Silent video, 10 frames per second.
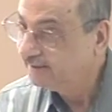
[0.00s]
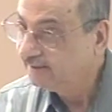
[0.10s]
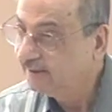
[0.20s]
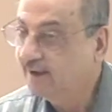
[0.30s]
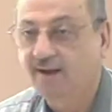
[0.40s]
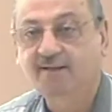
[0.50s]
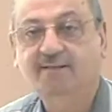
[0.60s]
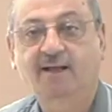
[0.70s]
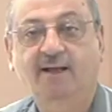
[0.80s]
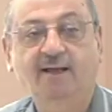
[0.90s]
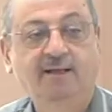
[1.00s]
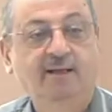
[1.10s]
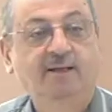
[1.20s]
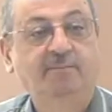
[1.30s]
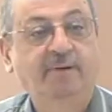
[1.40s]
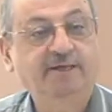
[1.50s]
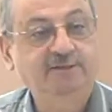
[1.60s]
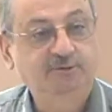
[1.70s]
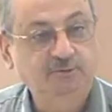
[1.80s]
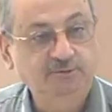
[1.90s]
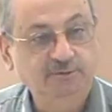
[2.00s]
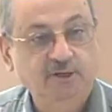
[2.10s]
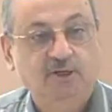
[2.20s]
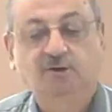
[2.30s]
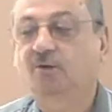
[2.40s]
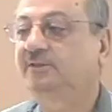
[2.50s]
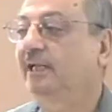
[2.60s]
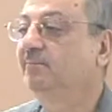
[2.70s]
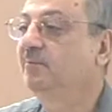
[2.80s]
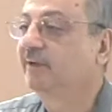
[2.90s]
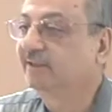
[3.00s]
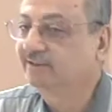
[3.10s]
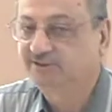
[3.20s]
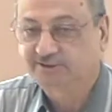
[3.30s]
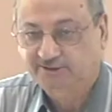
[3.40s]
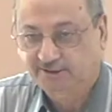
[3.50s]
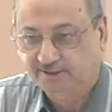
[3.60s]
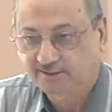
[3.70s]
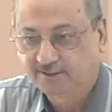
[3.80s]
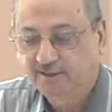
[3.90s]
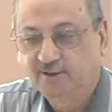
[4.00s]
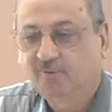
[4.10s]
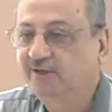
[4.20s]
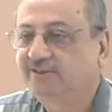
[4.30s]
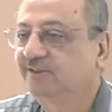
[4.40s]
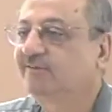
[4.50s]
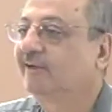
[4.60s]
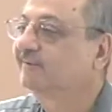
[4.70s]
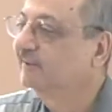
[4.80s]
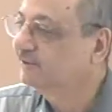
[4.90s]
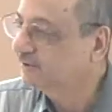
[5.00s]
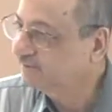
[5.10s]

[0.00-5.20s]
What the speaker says: Hada Baytun. Now tell me, brother and sister, what is the translation?